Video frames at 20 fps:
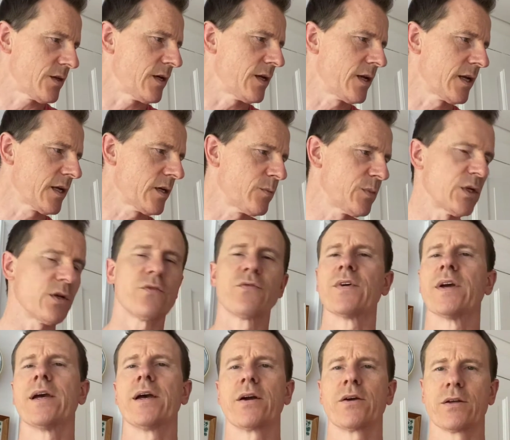a little bit of
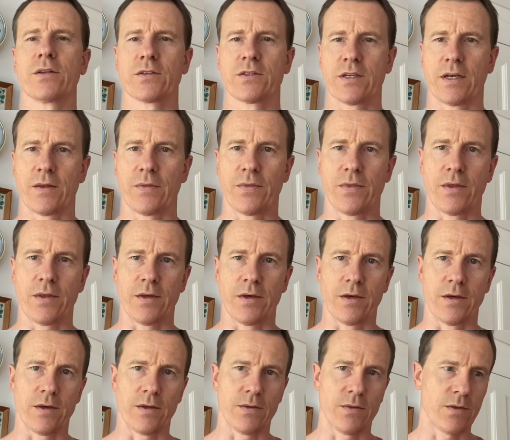air inside
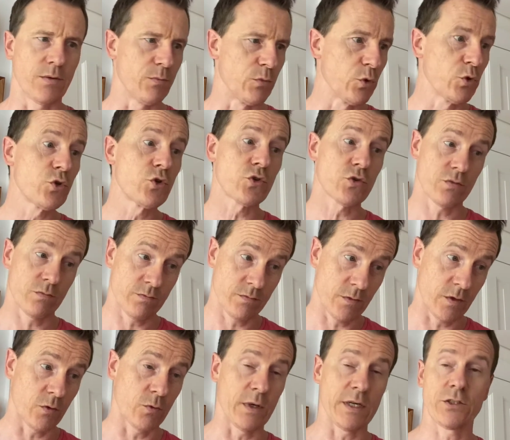the mousse,
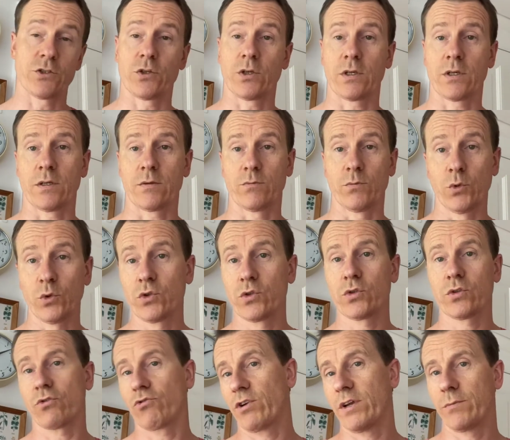the white chocolate mousse
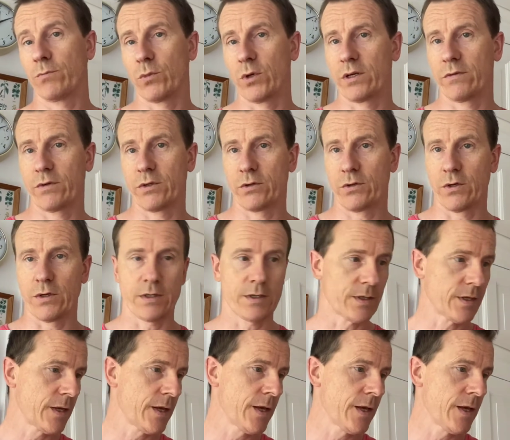cream, whatever you call it,